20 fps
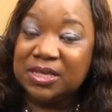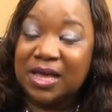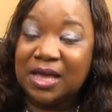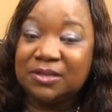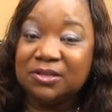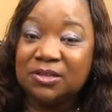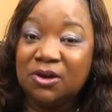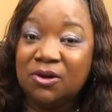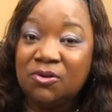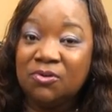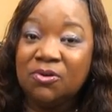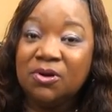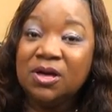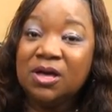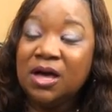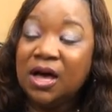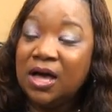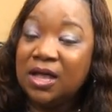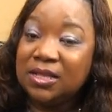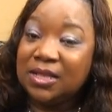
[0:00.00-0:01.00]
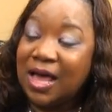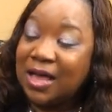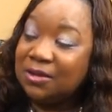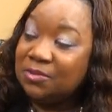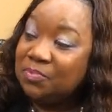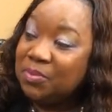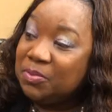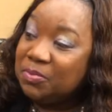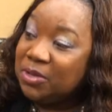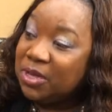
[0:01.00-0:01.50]
I know a lot of
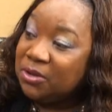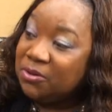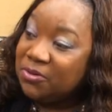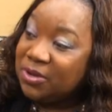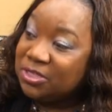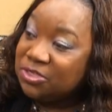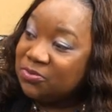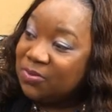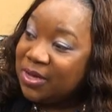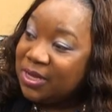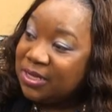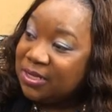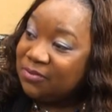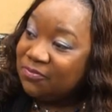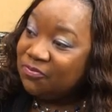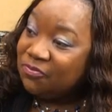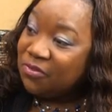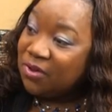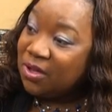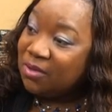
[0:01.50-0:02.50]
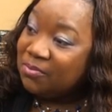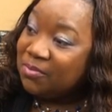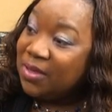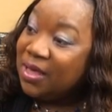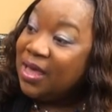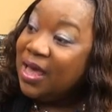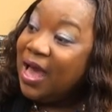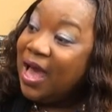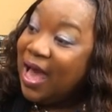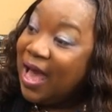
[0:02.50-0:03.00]
people are graduating from
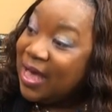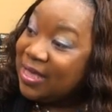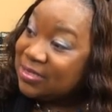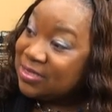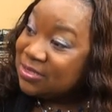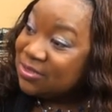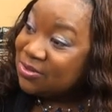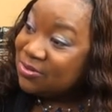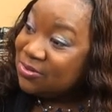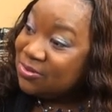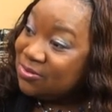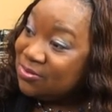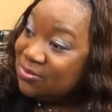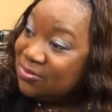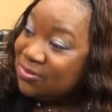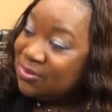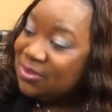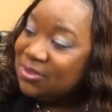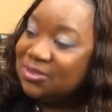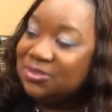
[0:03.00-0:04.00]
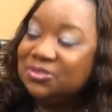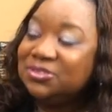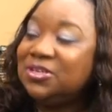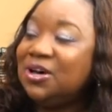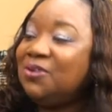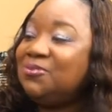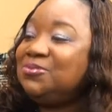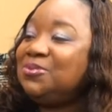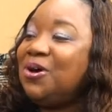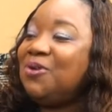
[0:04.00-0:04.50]
high school,
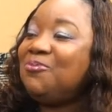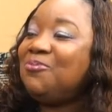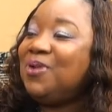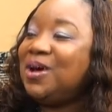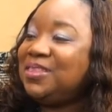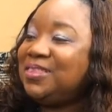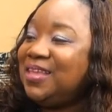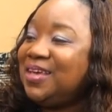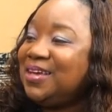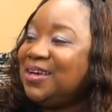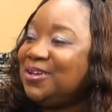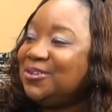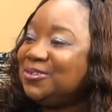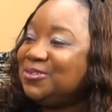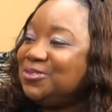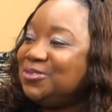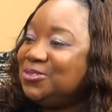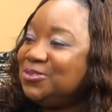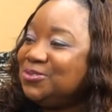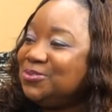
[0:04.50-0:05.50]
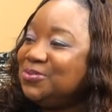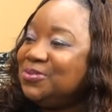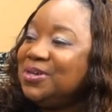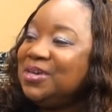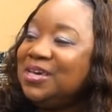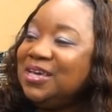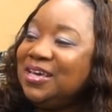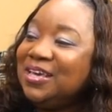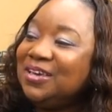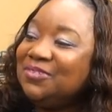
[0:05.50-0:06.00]
don't know what they're gonna do.
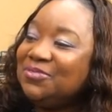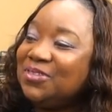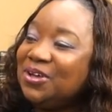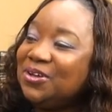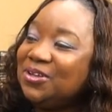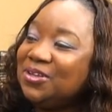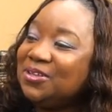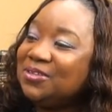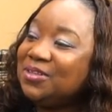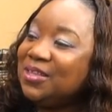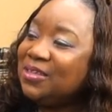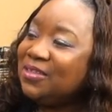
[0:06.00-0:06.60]
If they're